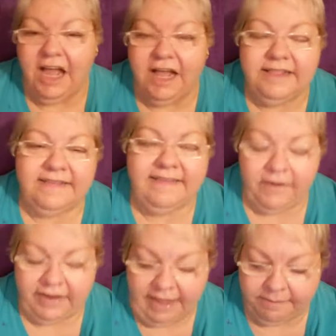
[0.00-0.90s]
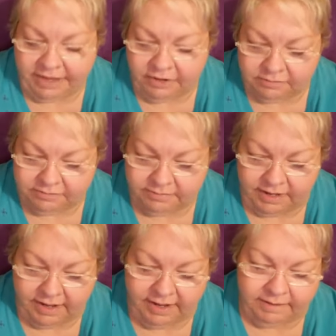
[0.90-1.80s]
That's how I got my home,
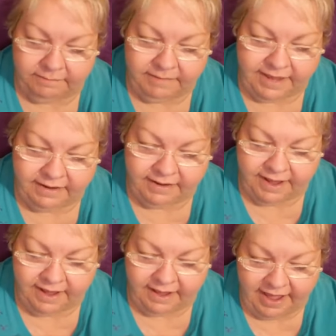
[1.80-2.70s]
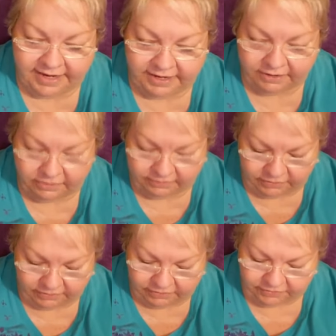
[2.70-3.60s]
uh, my uh, hot air
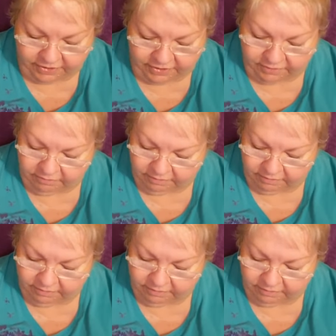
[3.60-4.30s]
cooker, though.